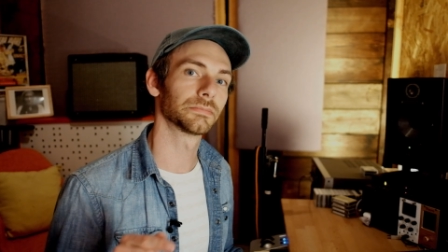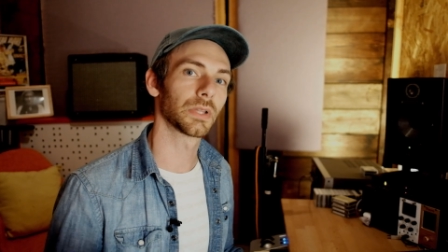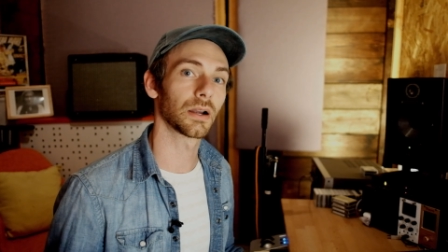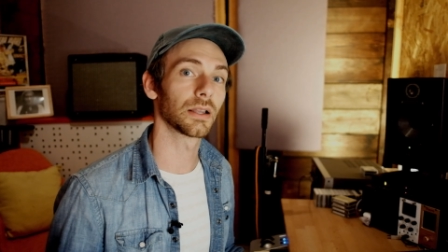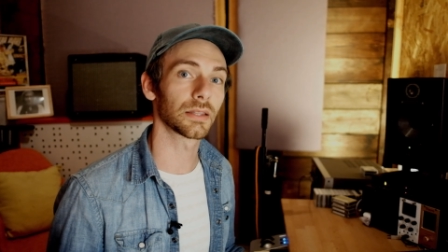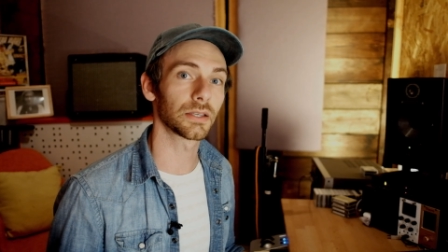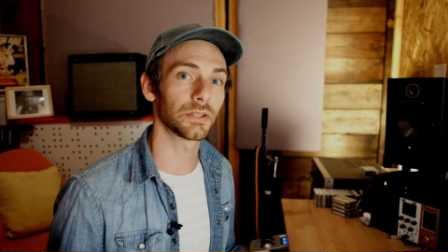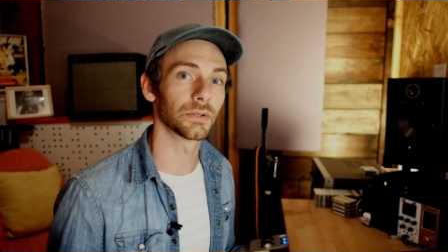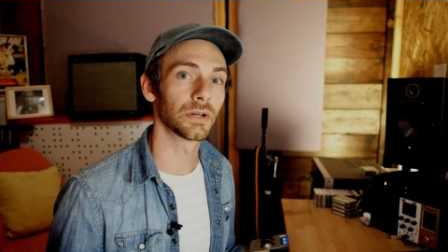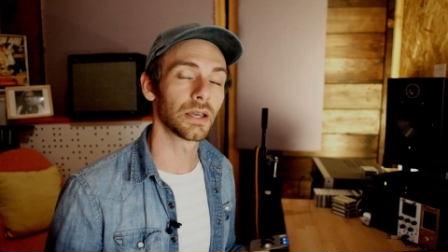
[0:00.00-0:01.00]
All right, thank
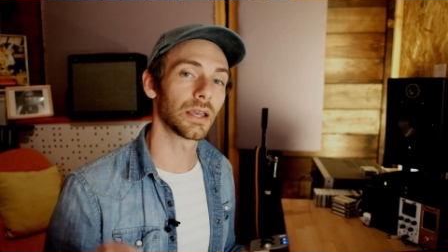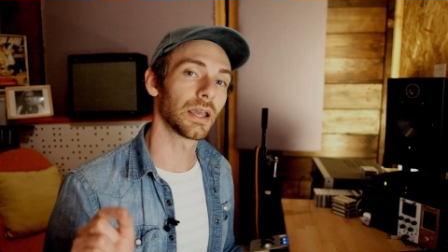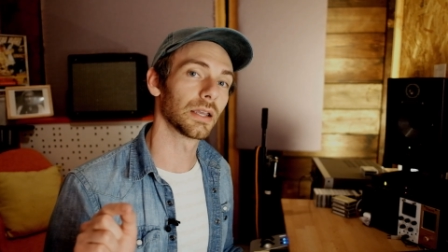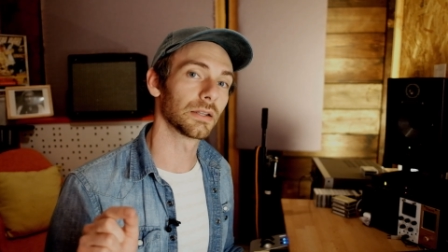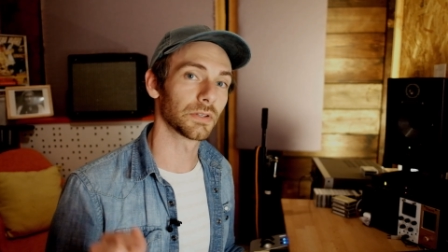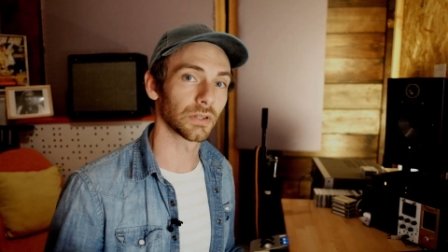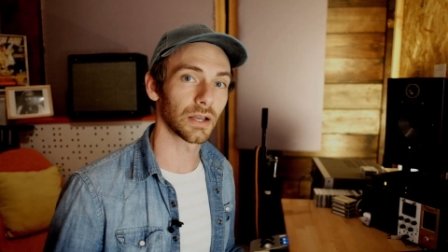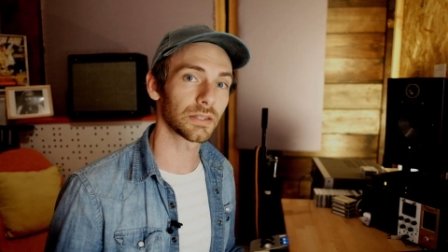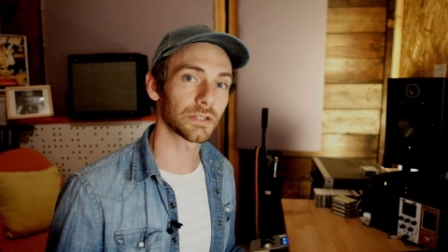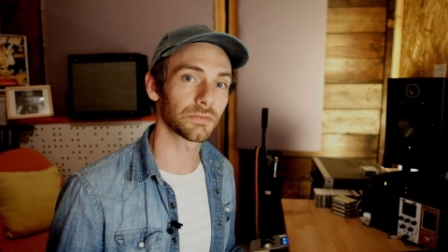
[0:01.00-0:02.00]
you. And if you
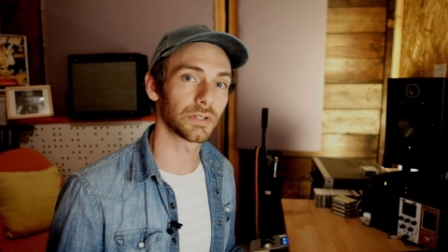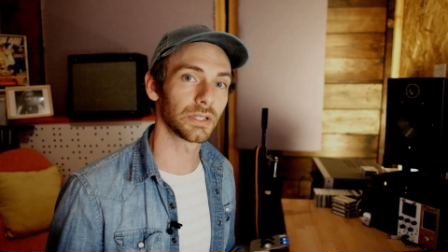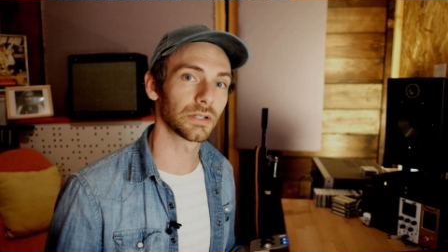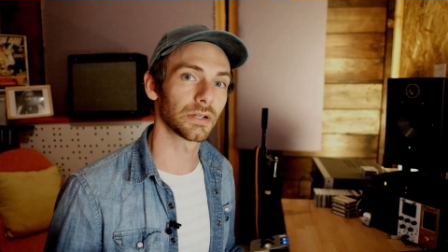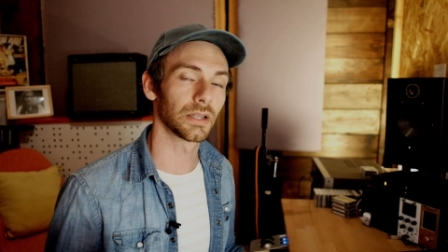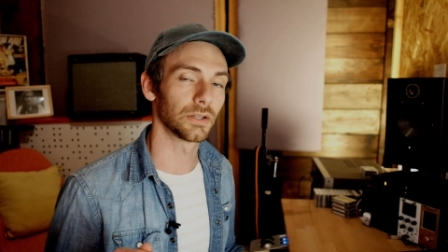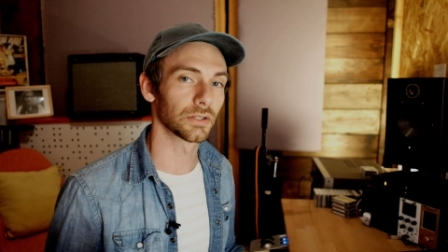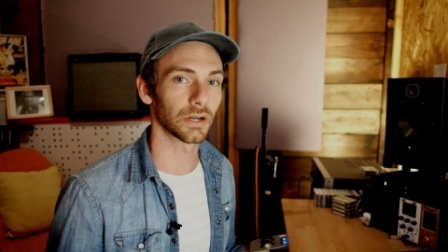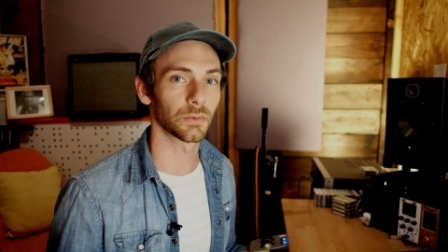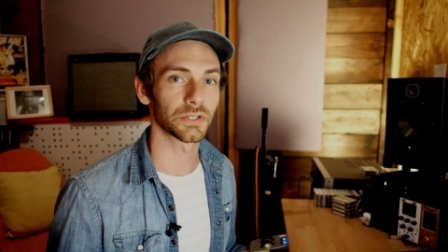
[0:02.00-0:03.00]
liked this video and you
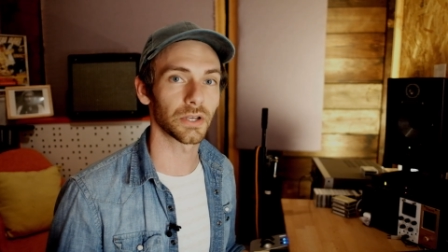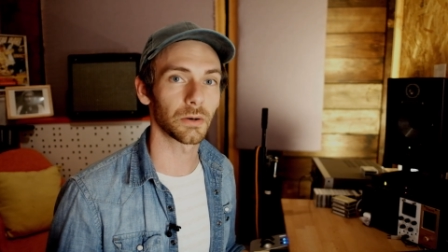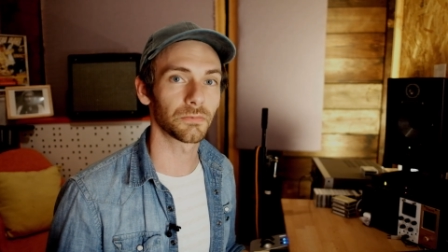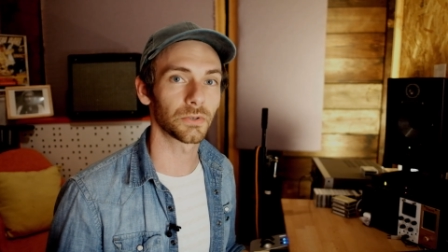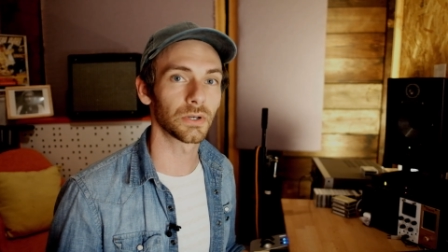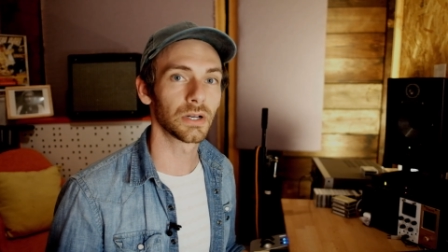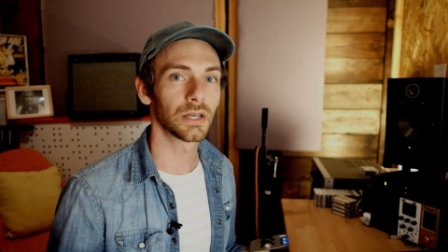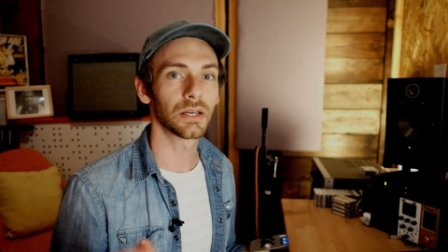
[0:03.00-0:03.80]
thought it was helpful,